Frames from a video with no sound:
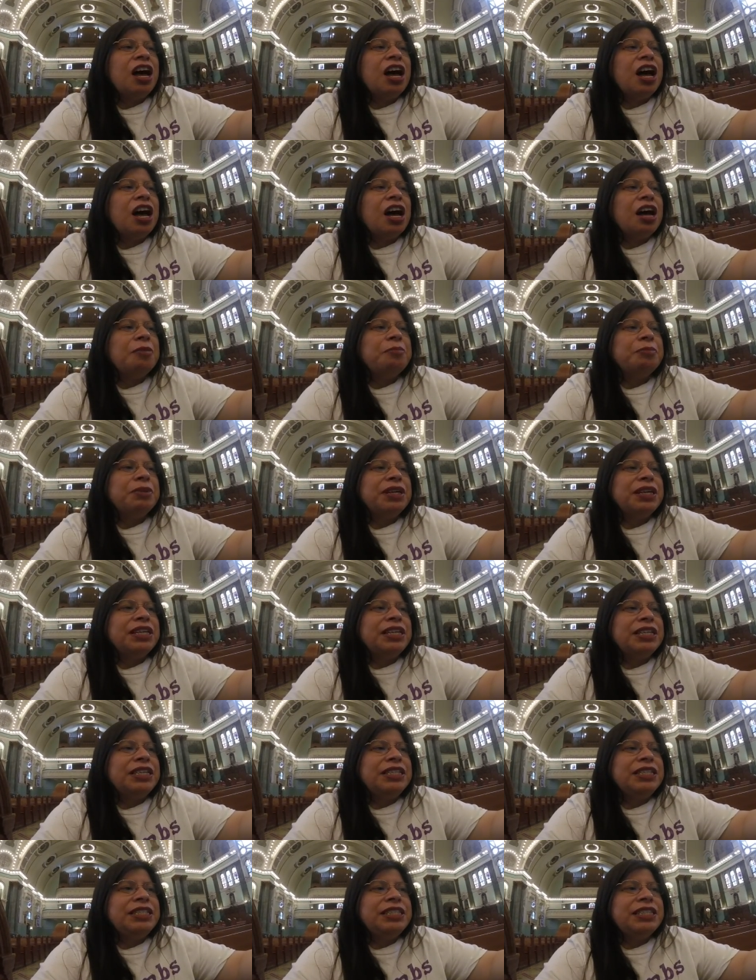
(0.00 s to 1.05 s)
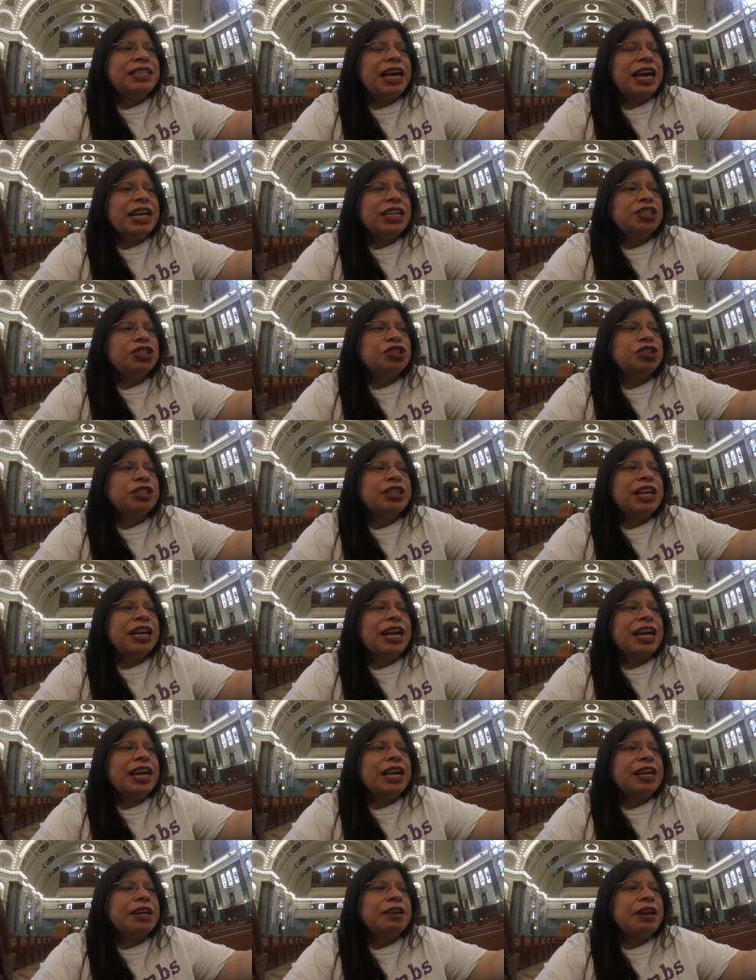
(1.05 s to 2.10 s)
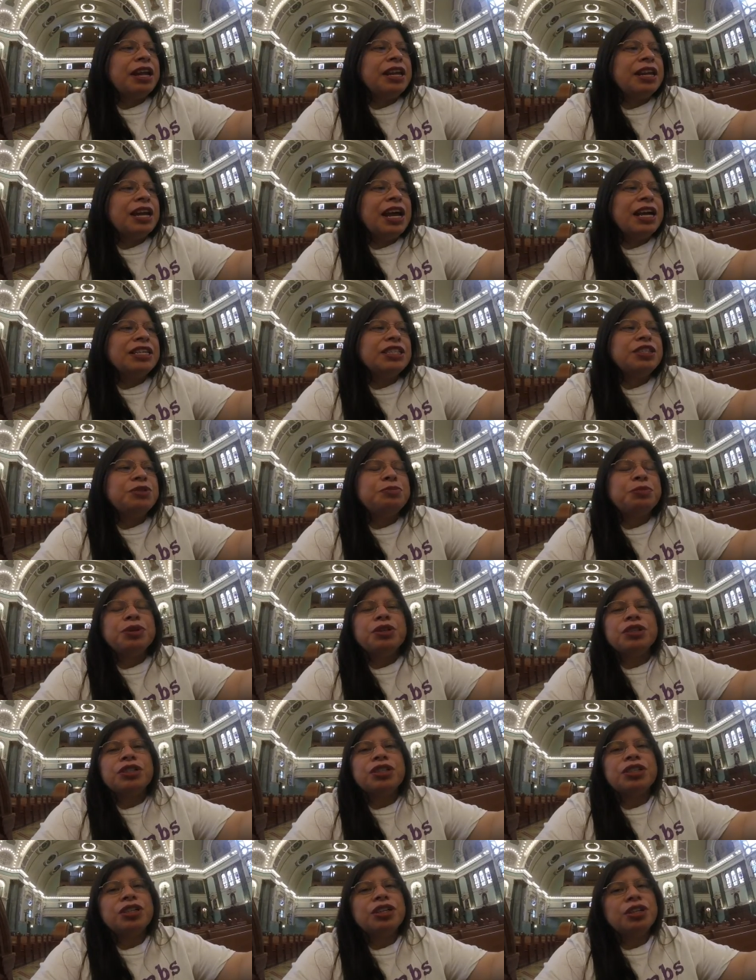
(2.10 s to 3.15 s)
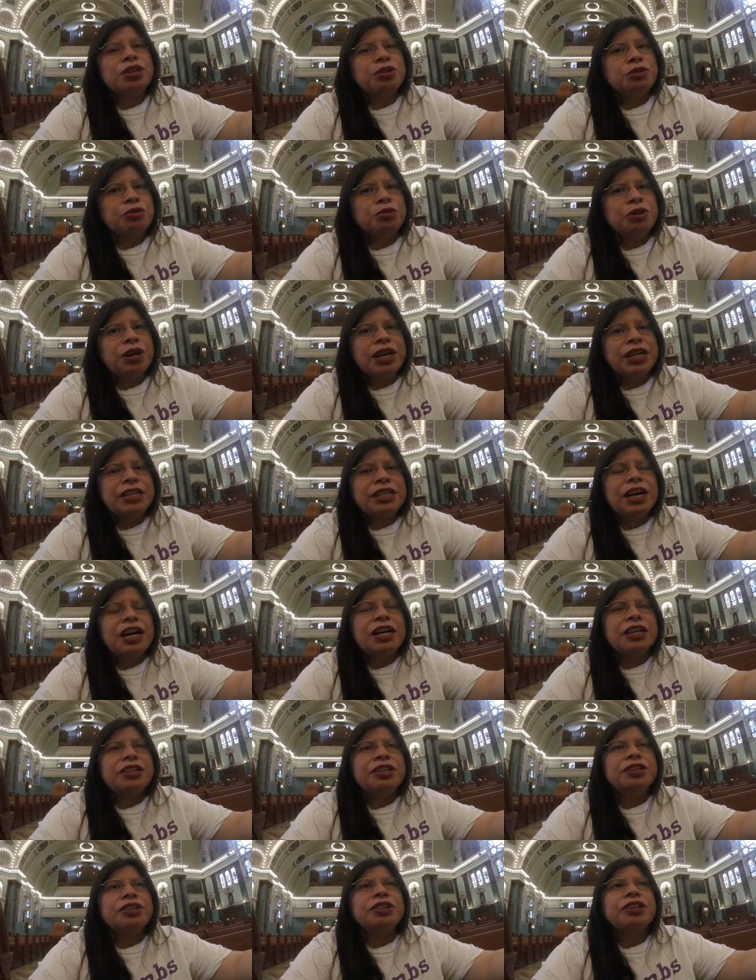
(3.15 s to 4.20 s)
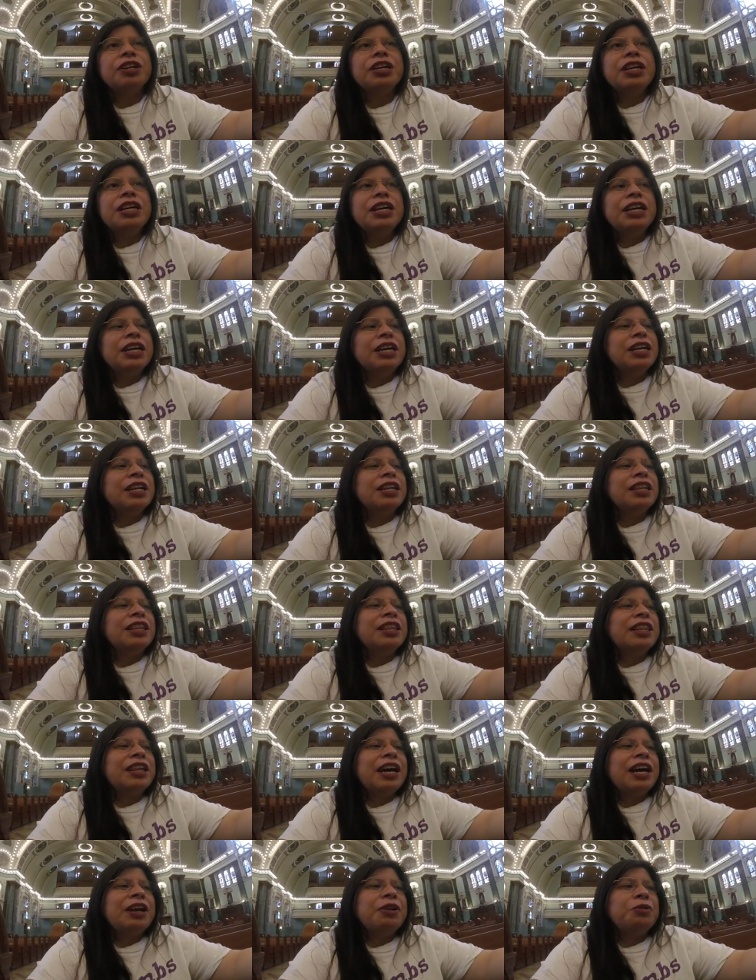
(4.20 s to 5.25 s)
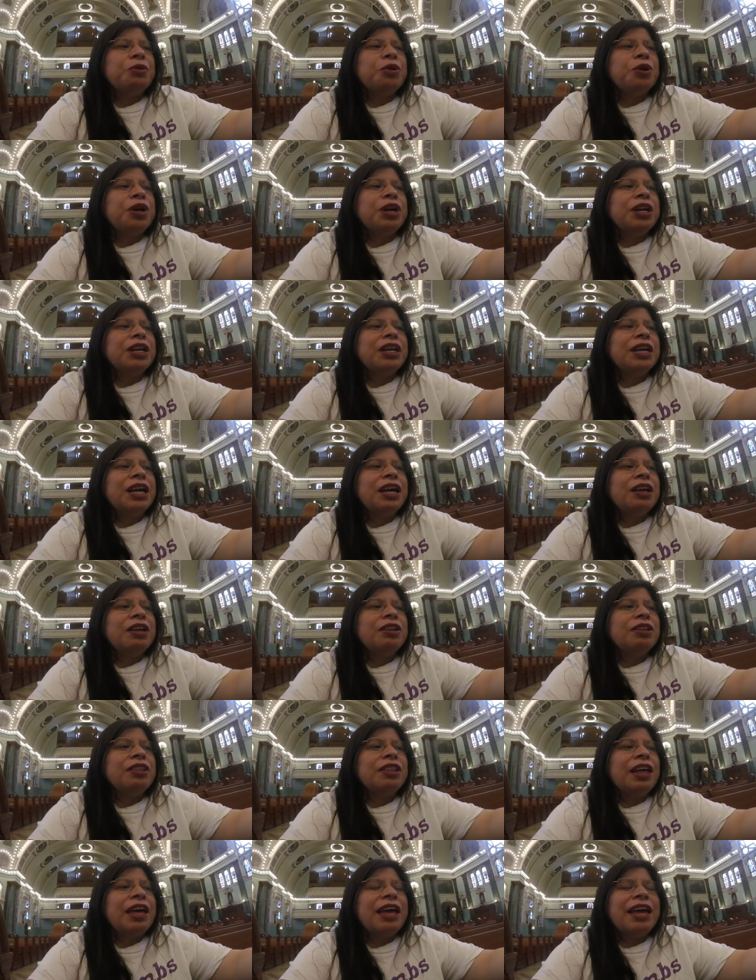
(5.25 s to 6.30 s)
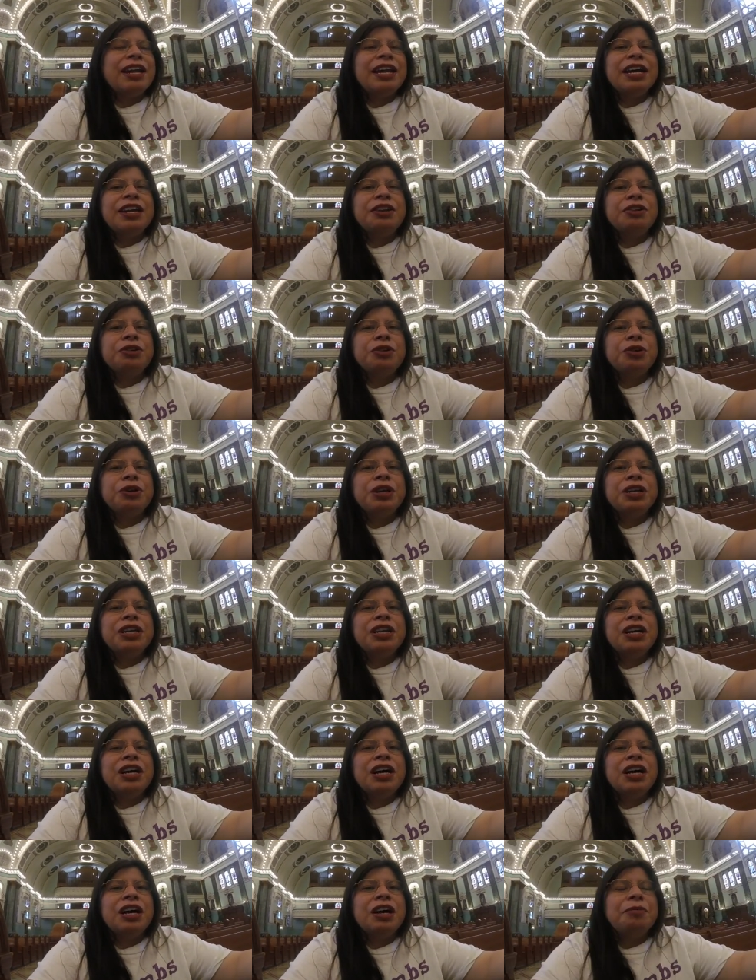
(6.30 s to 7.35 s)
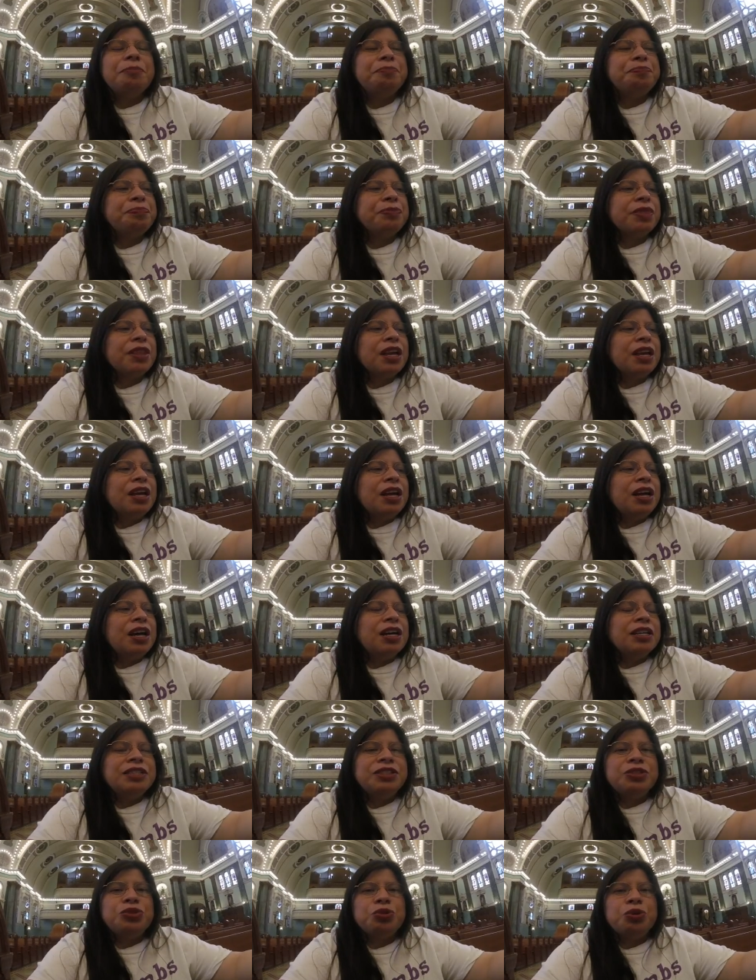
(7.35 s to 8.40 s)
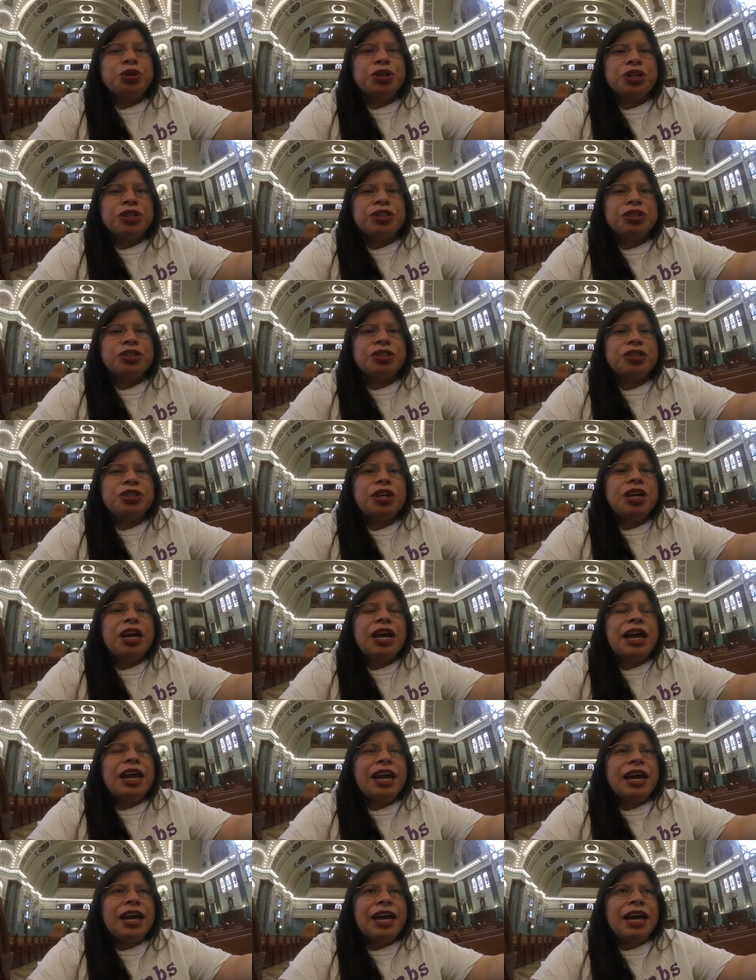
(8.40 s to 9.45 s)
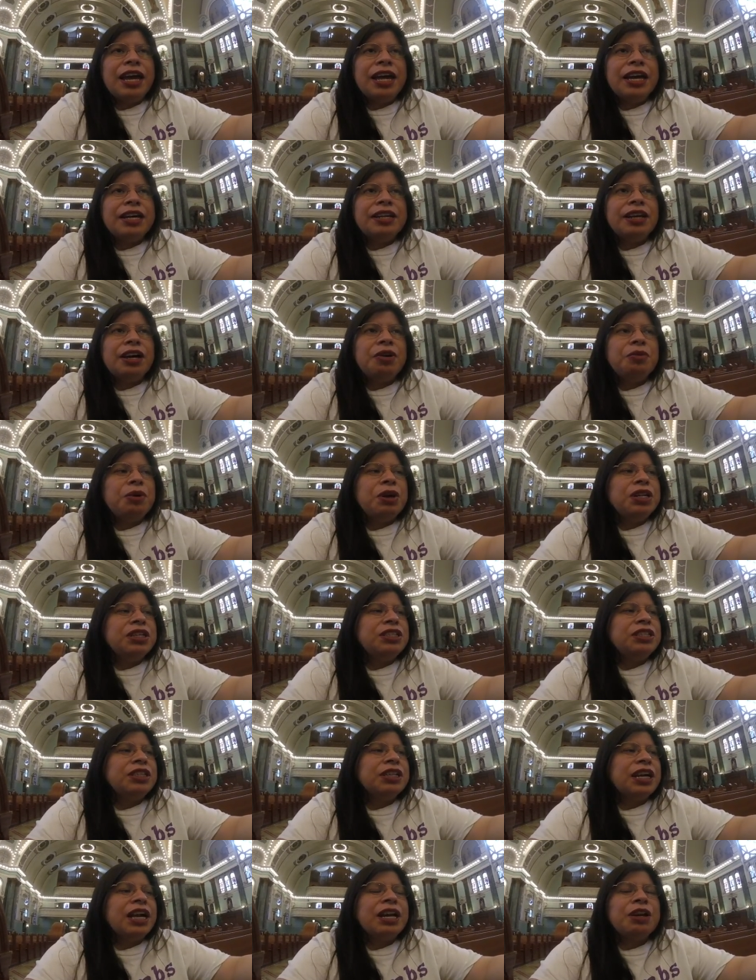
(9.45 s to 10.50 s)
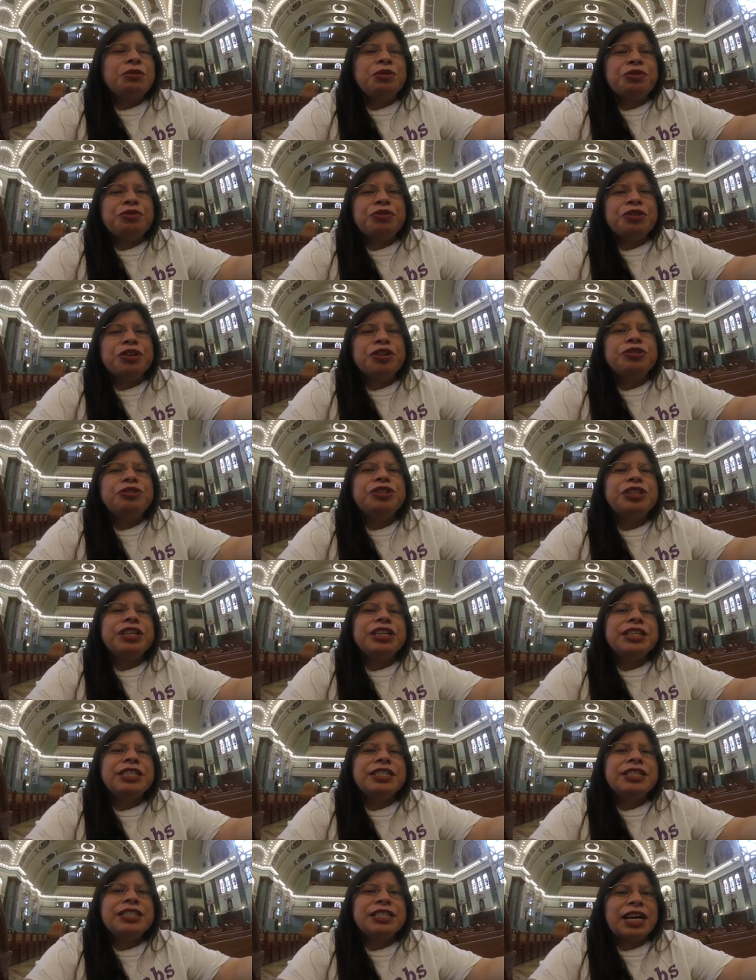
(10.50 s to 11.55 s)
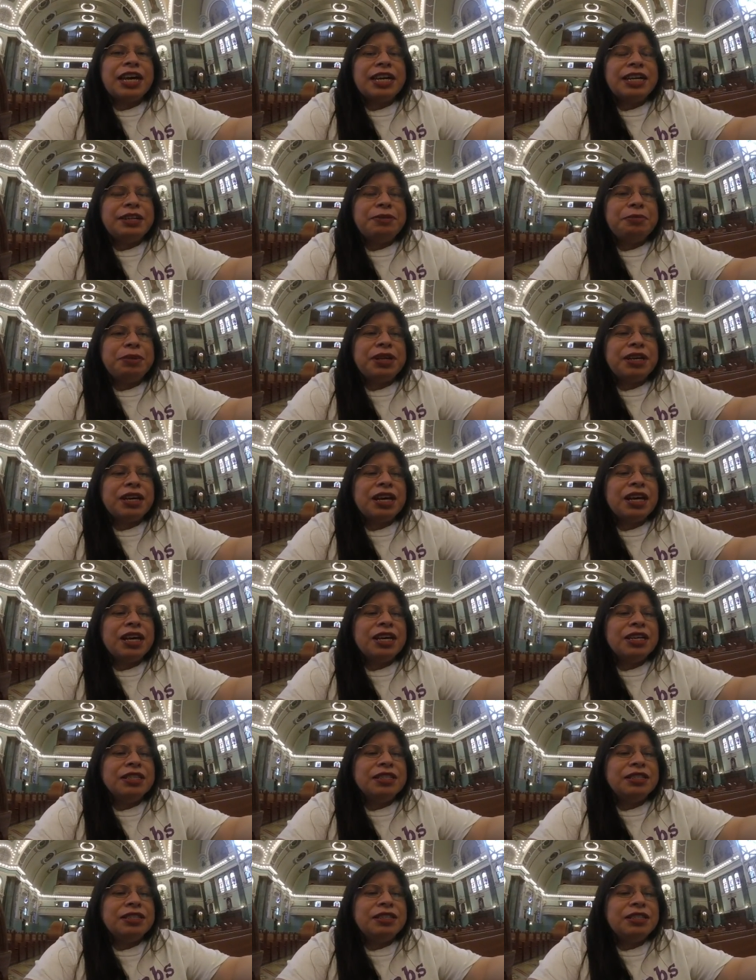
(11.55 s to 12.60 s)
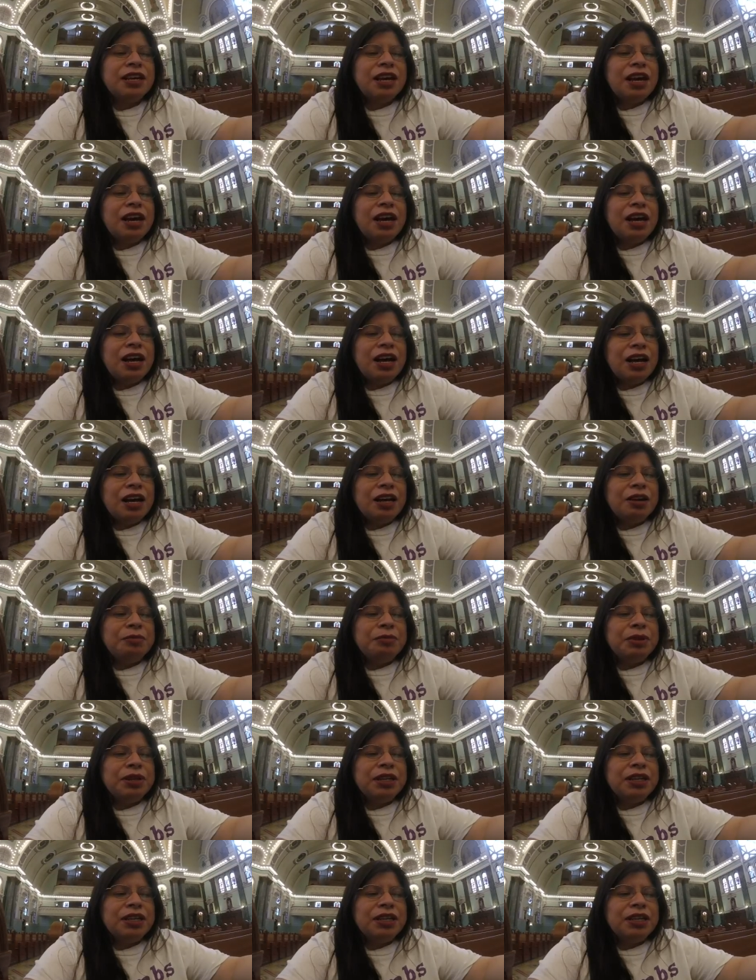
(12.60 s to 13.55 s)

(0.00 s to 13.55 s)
Um, he's actually a an expert, great doctor in thyroid health and endocrine um, uh, disorders. And I wanted to kind of refer you to his site because. Uh,